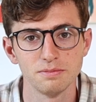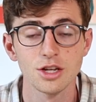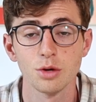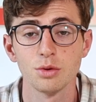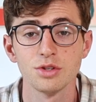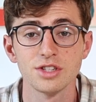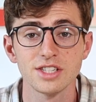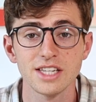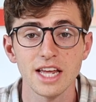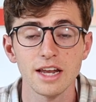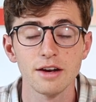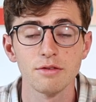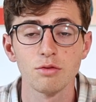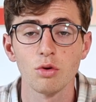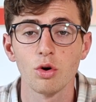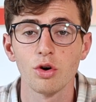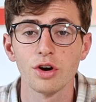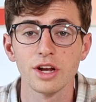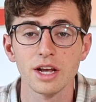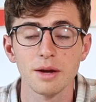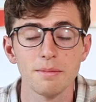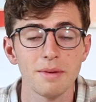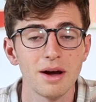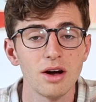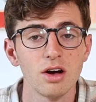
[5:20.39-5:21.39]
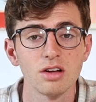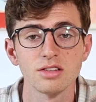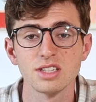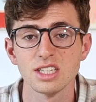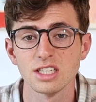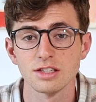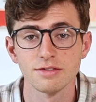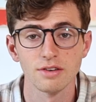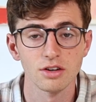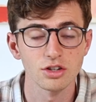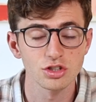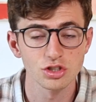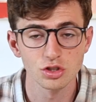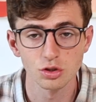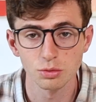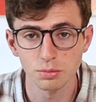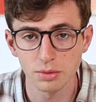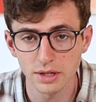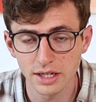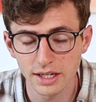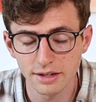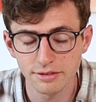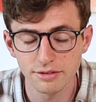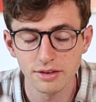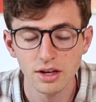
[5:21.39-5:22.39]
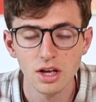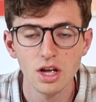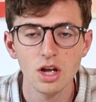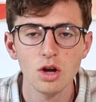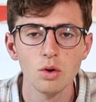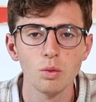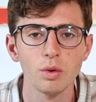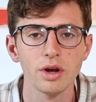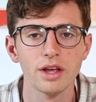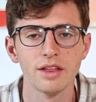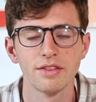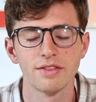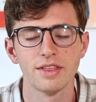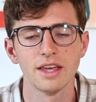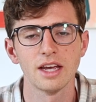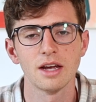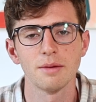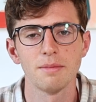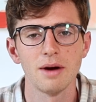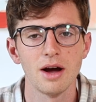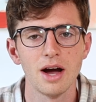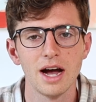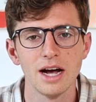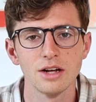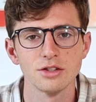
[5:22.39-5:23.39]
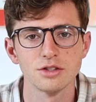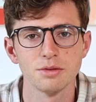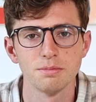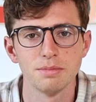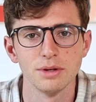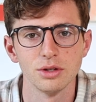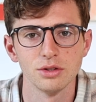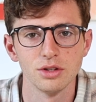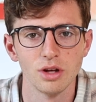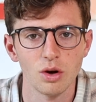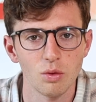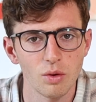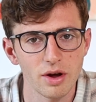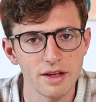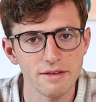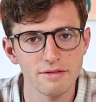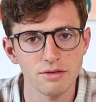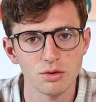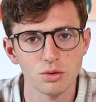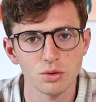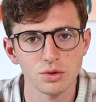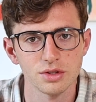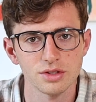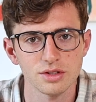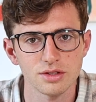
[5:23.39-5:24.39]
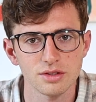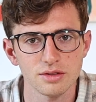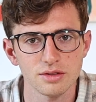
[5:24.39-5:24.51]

So instead of worrying about our dysfunctional belief, we can think about how to build our way forwards.